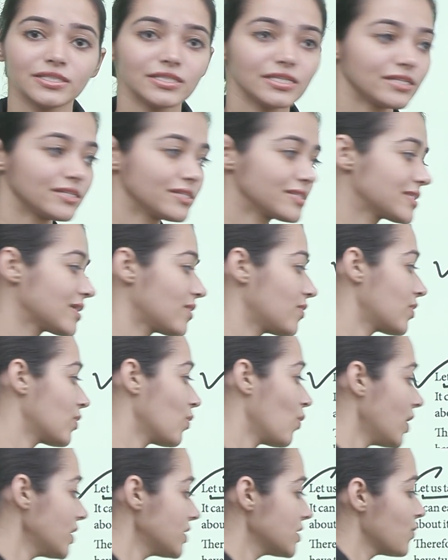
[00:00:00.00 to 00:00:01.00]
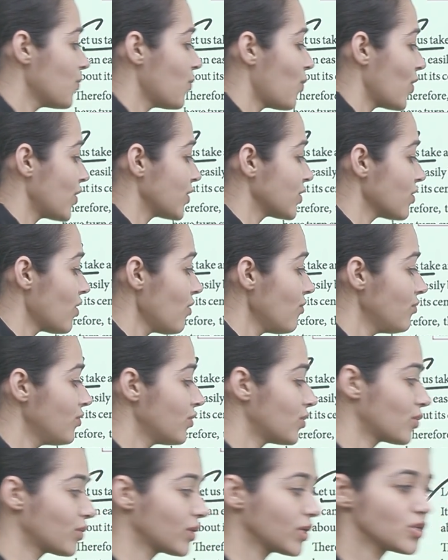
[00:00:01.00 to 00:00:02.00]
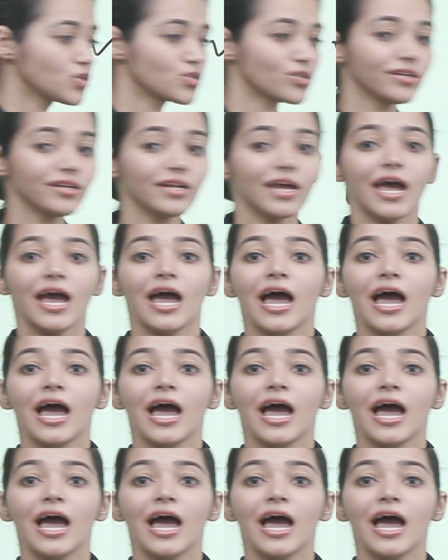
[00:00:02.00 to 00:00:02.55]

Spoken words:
It is our what? Point of rotation,